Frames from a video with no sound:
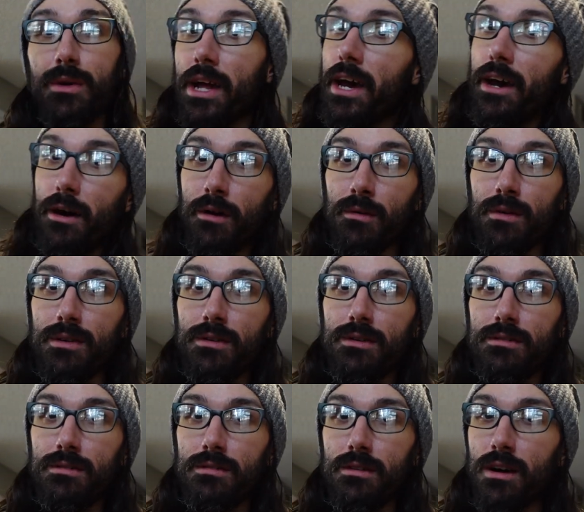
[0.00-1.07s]
Now,
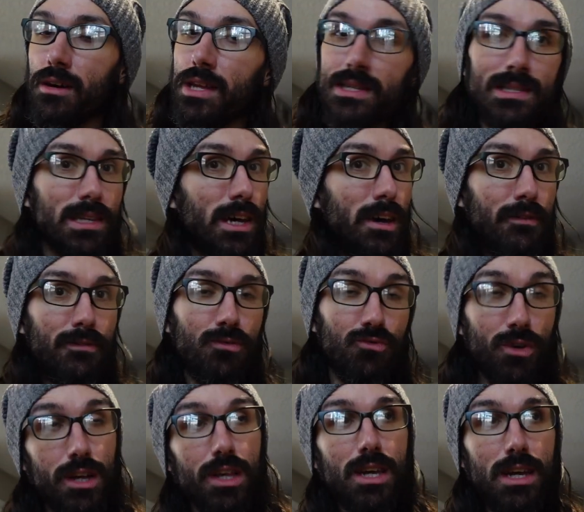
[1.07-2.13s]
all that's left
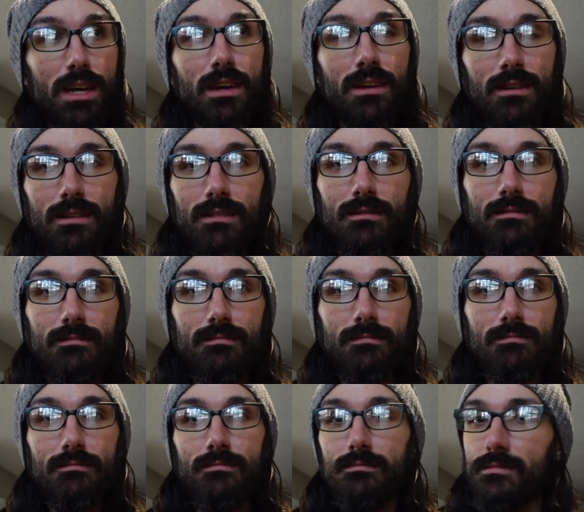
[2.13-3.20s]
really
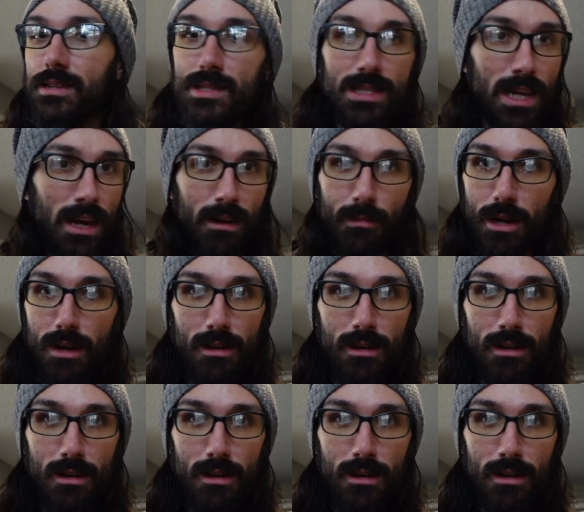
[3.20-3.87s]
is Tommy.